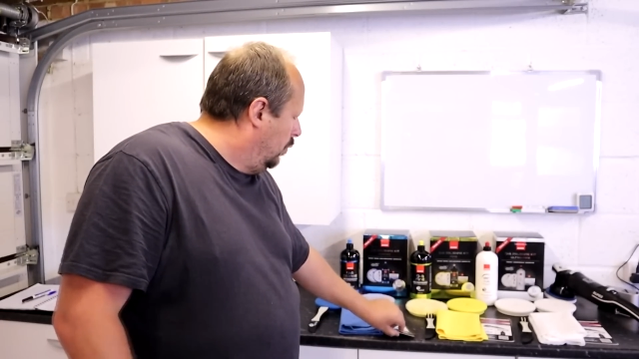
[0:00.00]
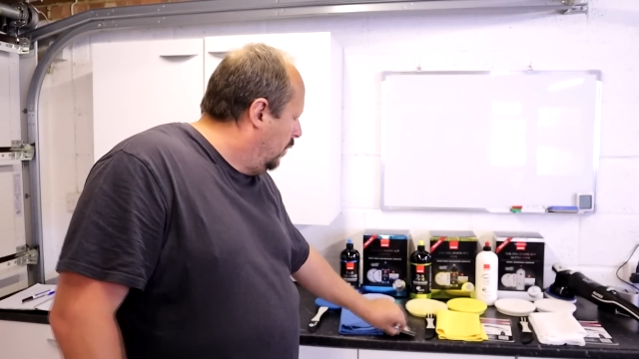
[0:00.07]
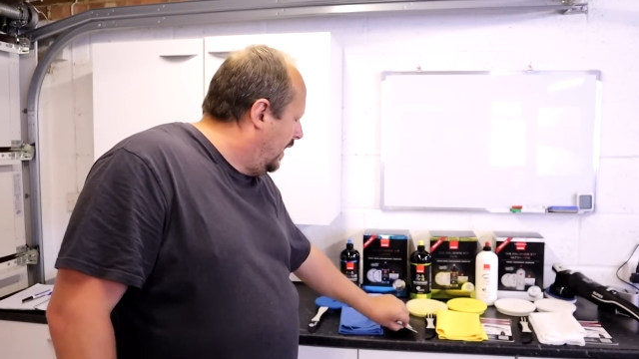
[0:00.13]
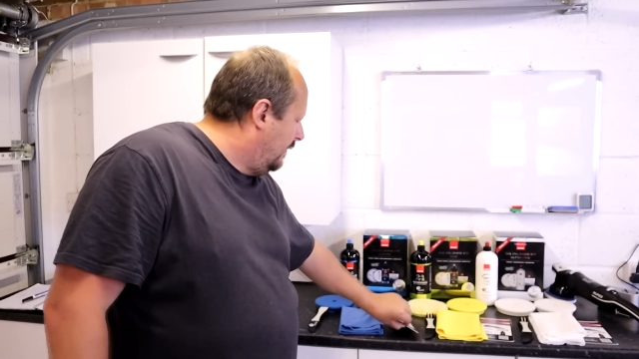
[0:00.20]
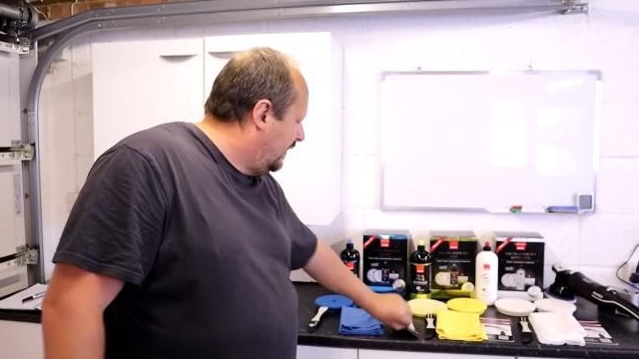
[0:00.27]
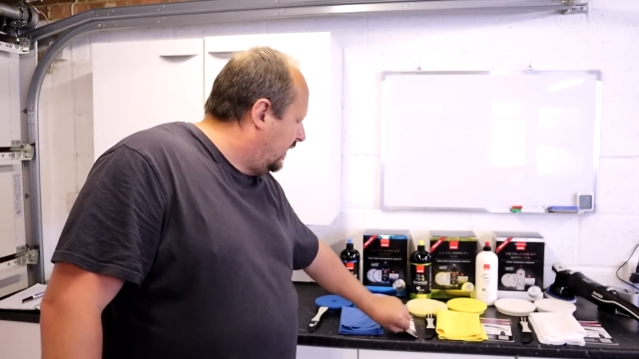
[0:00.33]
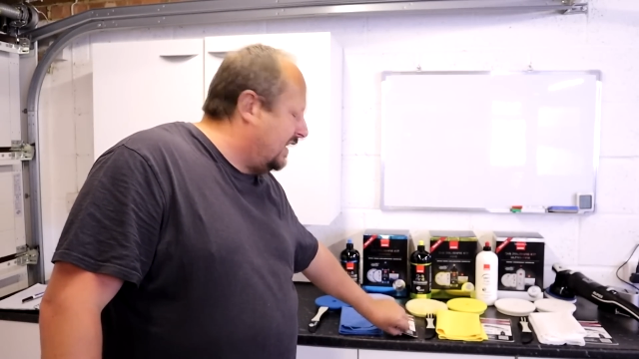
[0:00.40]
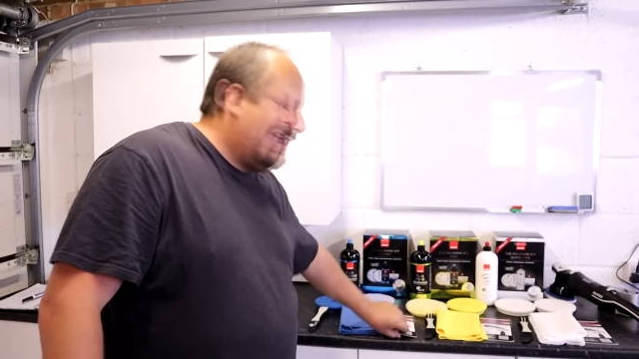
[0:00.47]

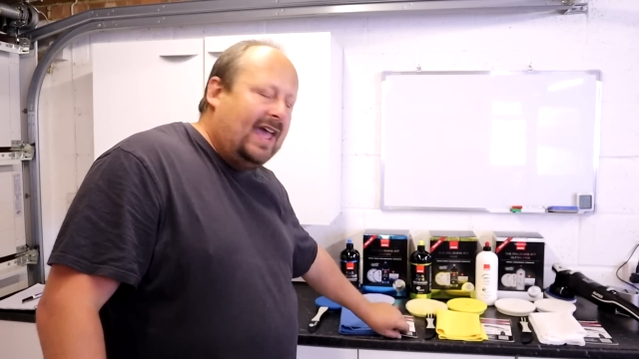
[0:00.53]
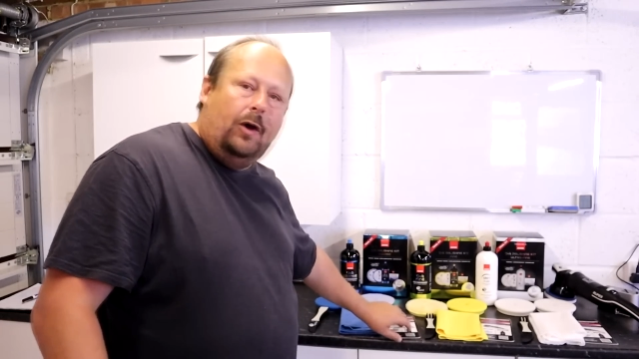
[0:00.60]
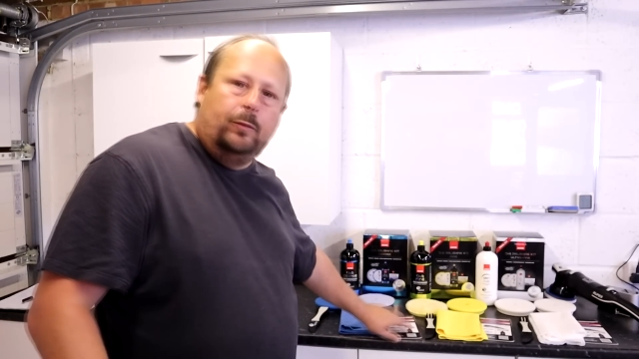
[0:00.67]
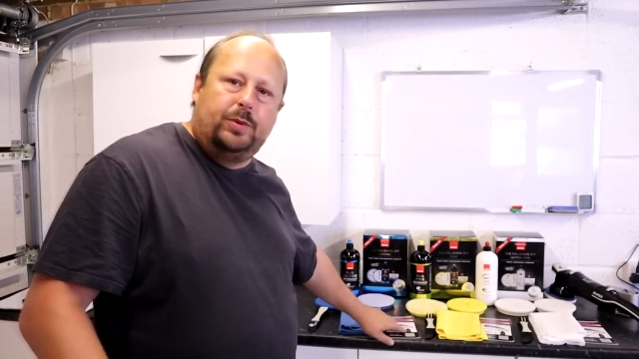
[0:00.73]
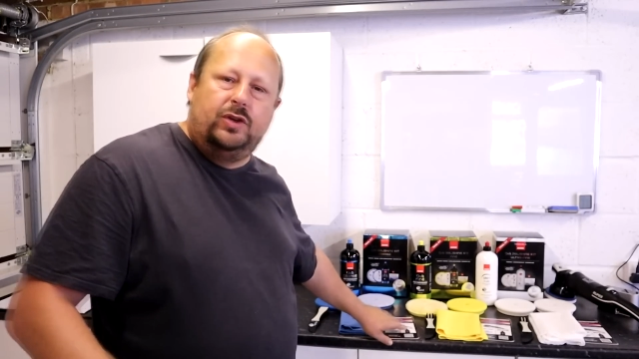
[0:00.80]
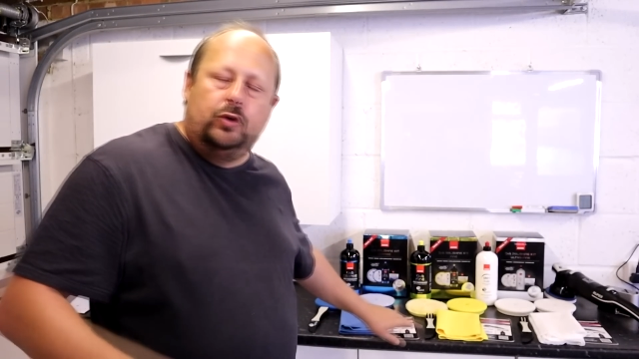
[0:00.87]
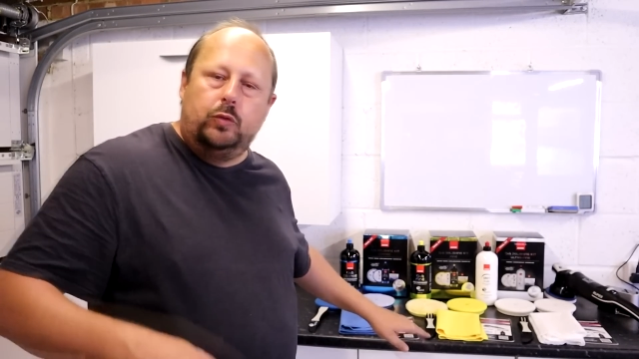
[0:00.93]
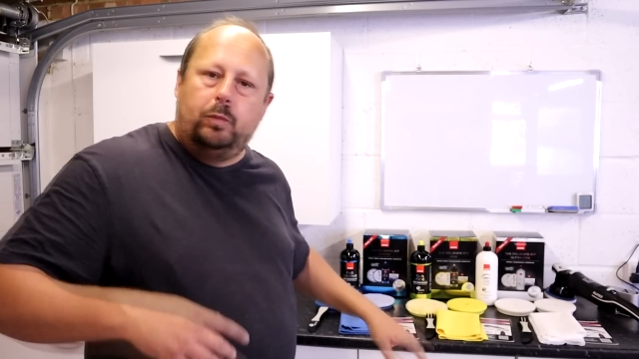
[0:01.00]
where it can
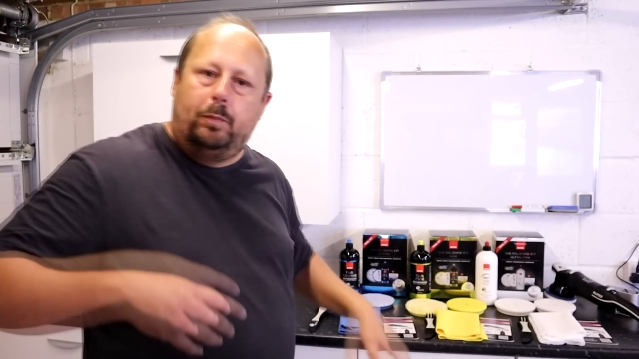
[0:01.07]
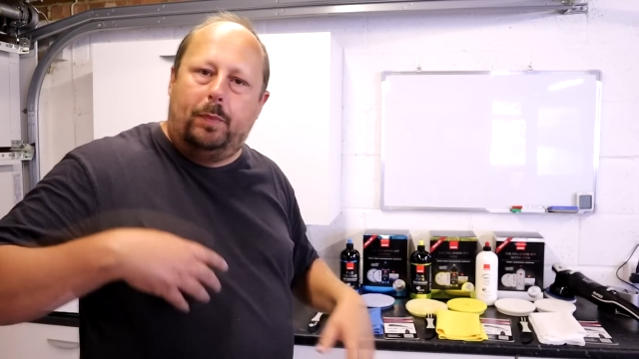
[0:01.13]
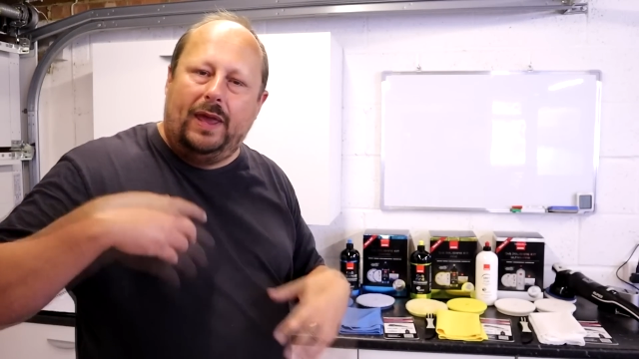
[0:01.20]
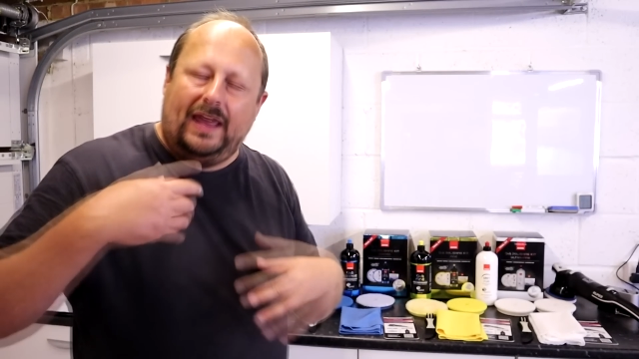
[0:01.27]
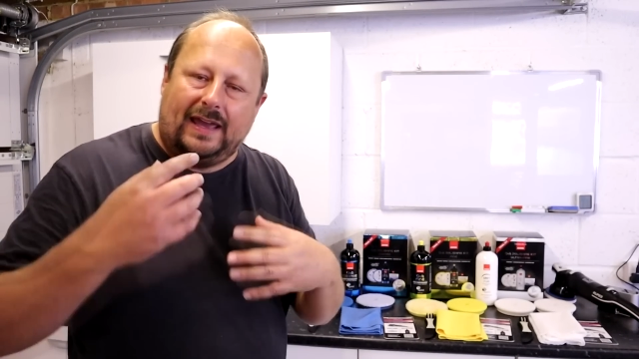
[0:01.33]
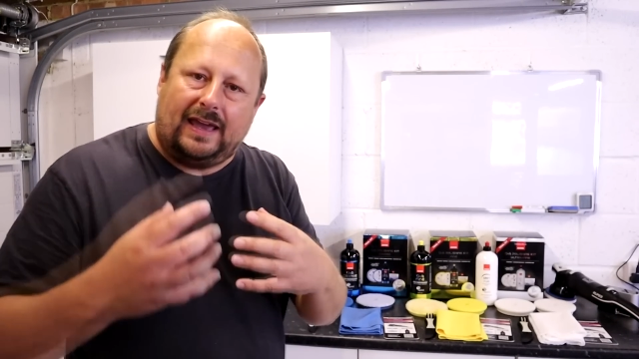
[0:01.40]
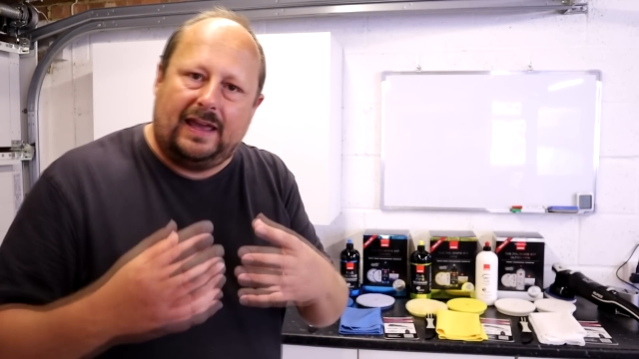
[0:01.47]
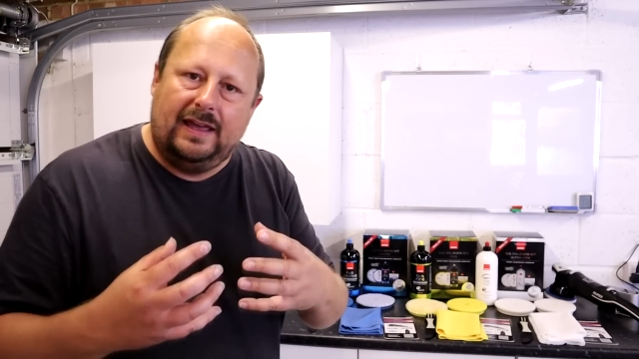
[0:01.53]
help you
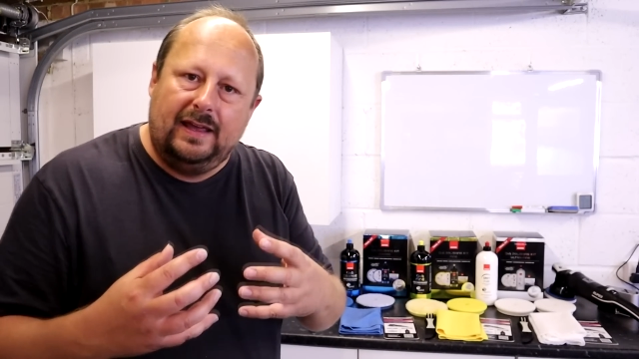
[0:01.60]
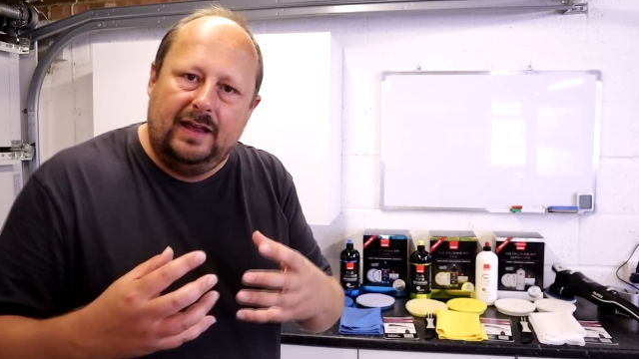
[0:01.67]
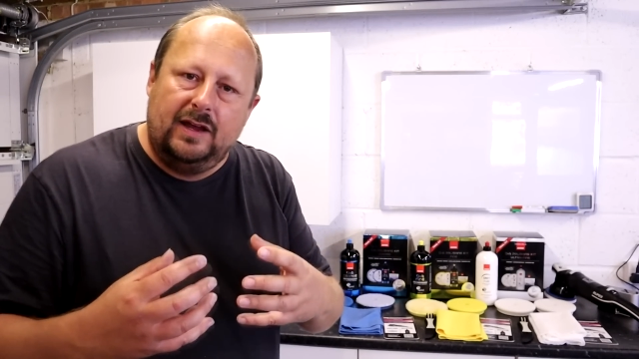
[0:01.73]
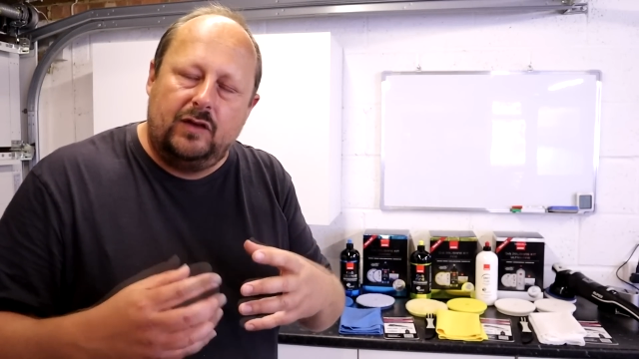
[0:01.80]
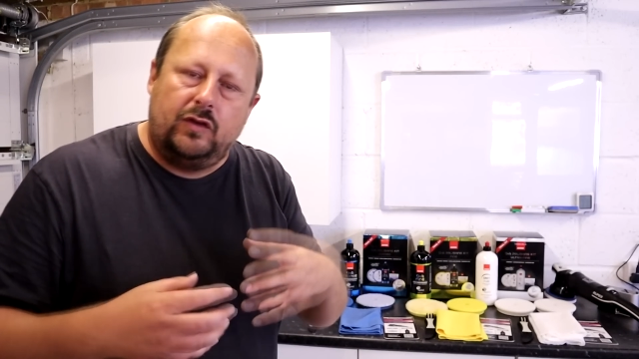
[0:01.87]
pick